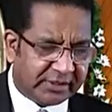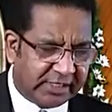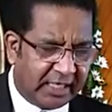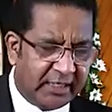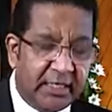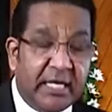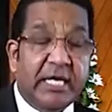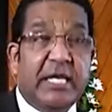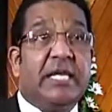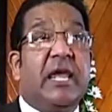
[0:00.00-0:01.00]
son.
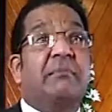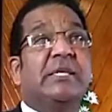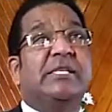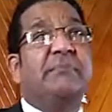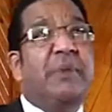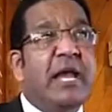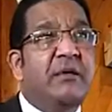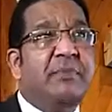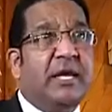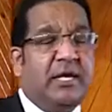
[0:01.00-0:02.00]
He came as a
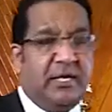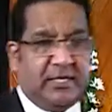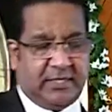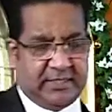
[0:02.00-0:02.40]
baby.